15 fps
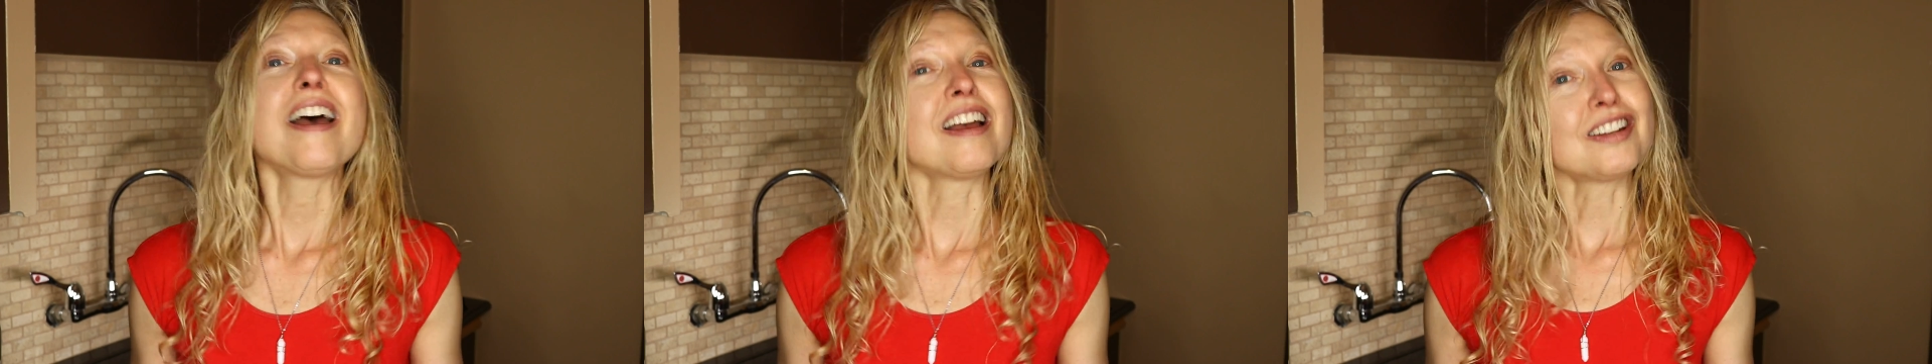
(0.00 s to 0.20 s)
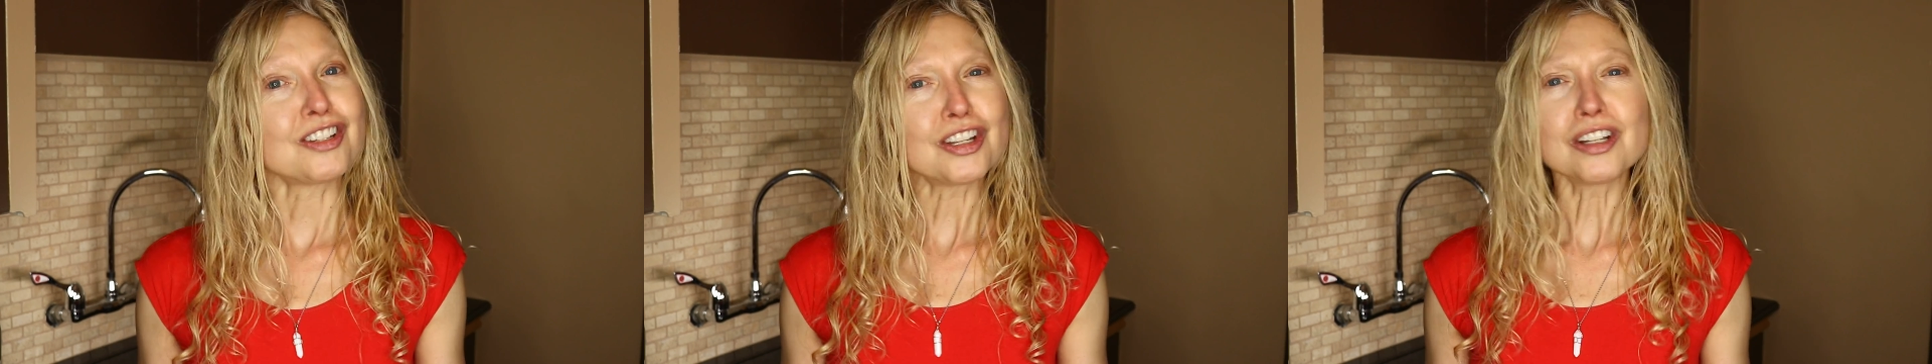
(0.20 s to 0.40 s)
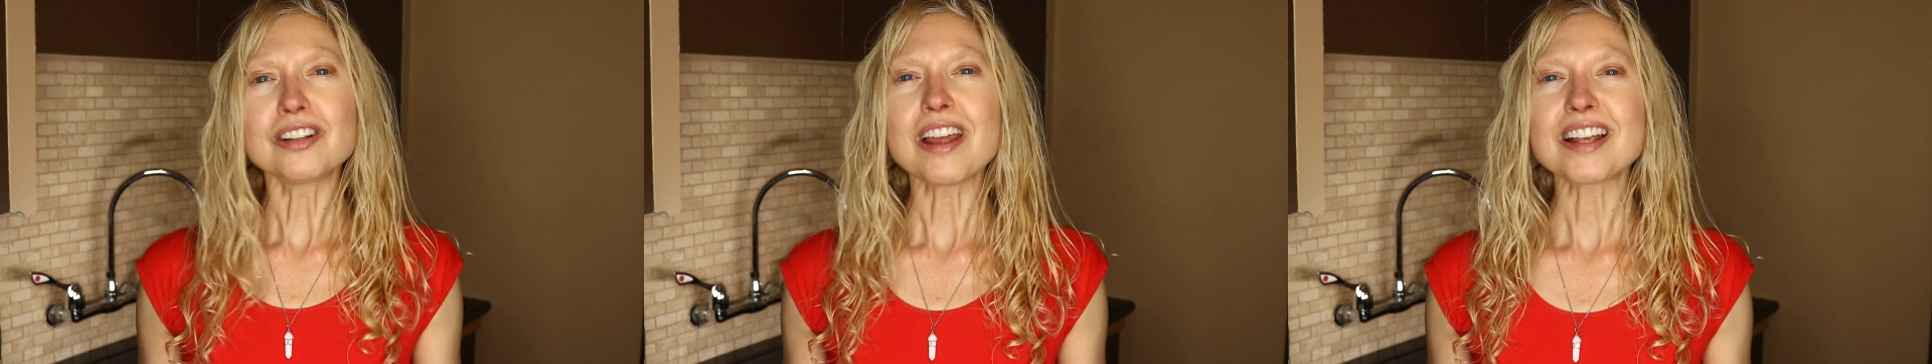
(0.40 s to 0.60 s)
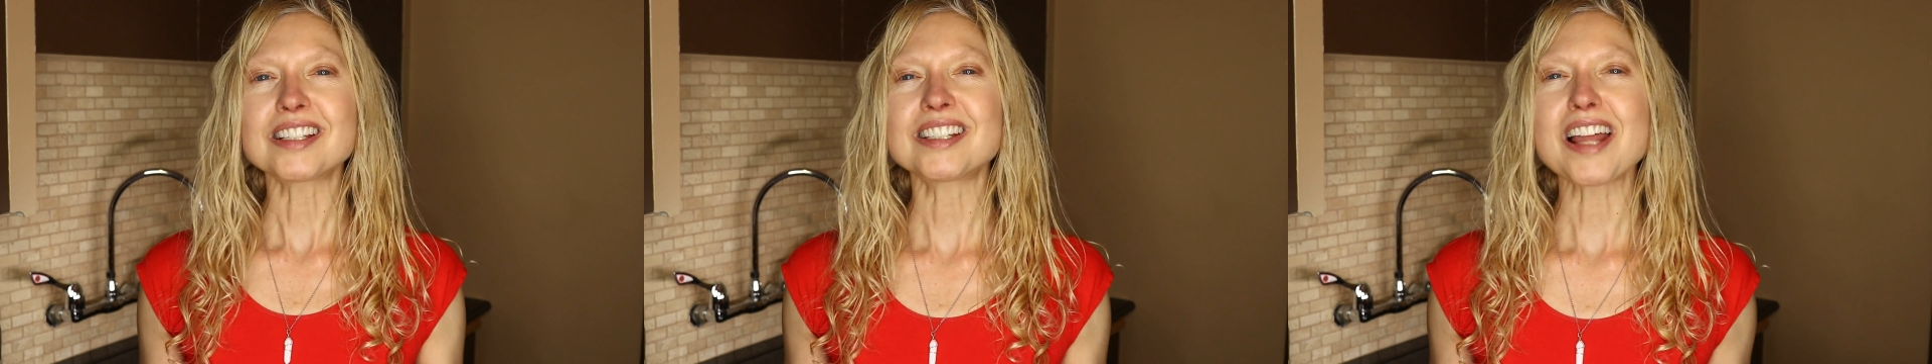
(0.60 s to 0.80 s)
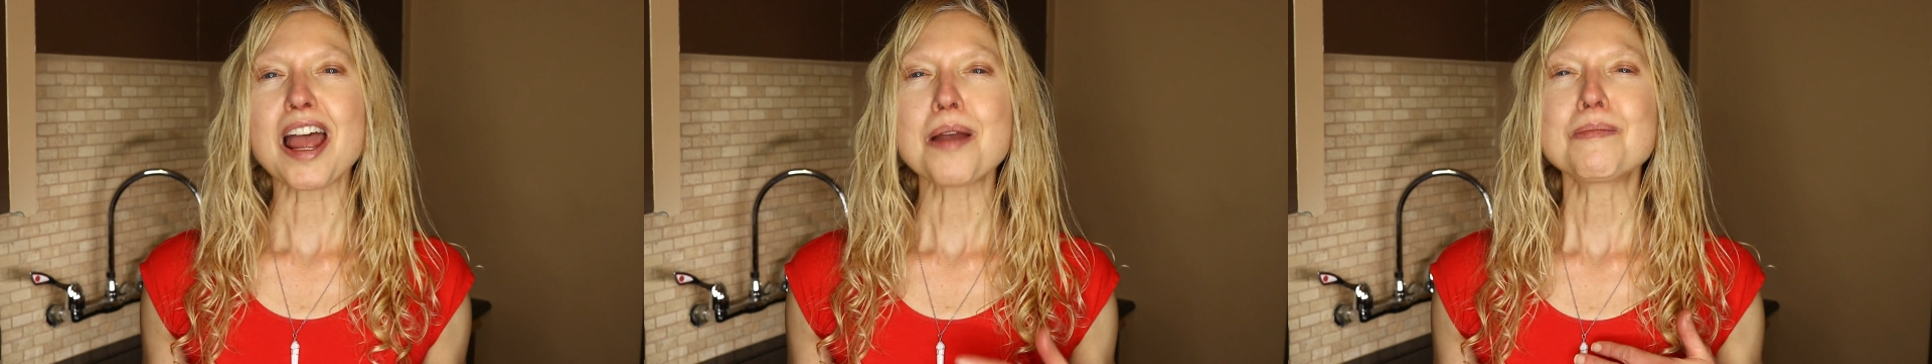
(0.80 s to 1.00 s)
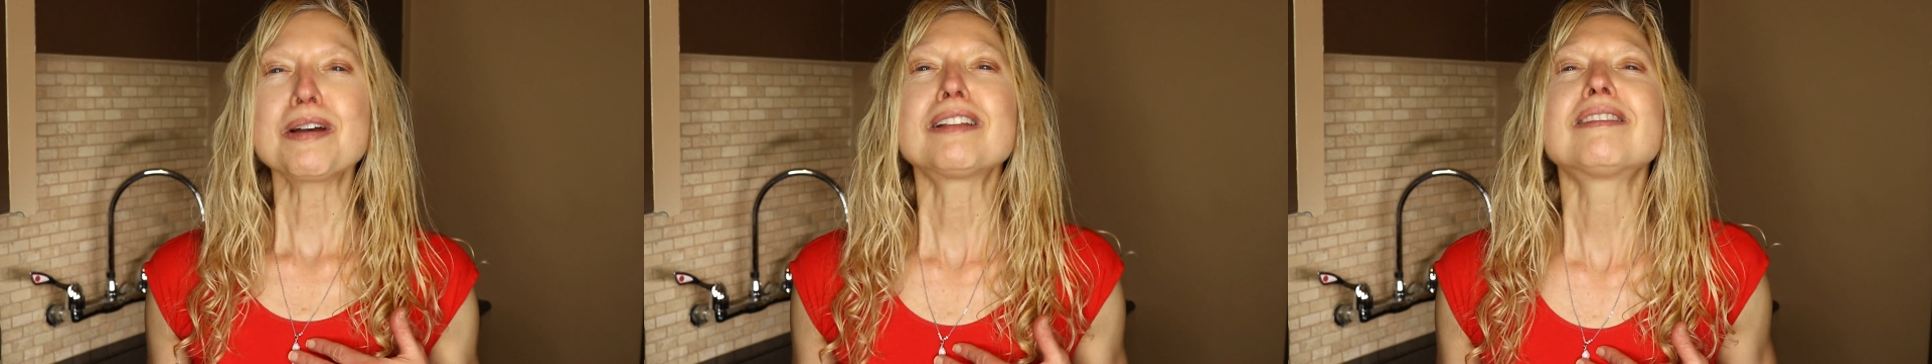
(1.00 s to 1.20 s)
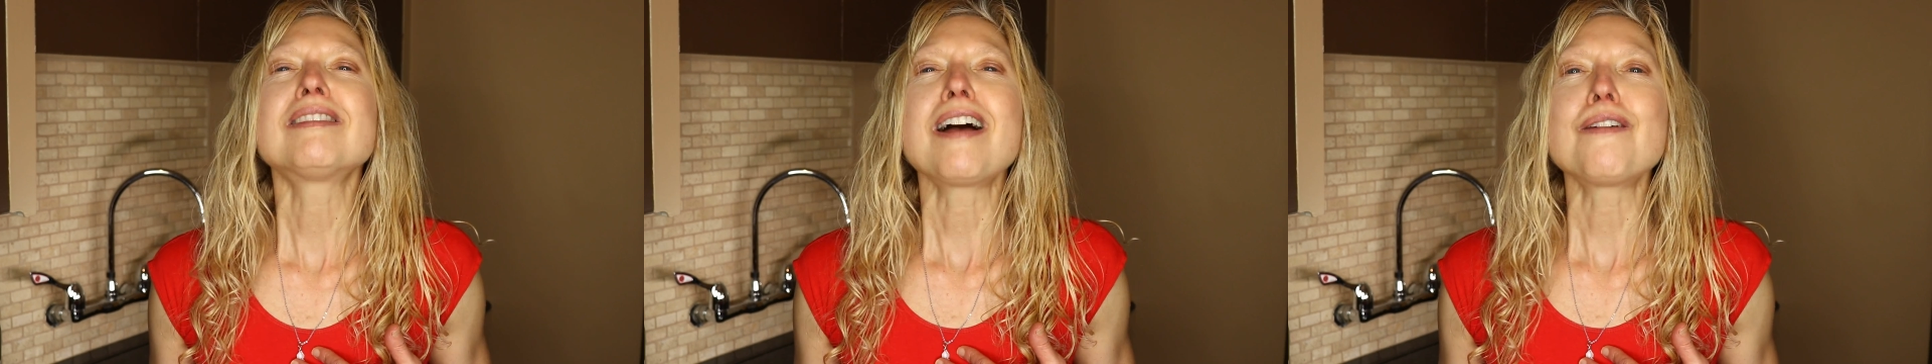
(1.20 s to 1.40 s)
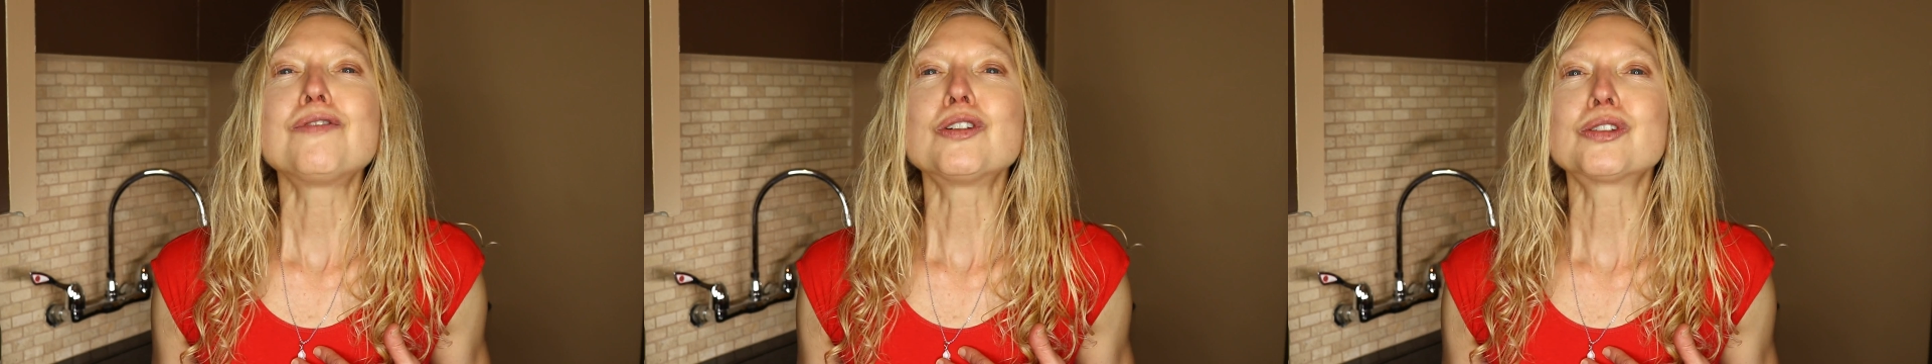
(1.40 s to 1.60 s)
Until next time, love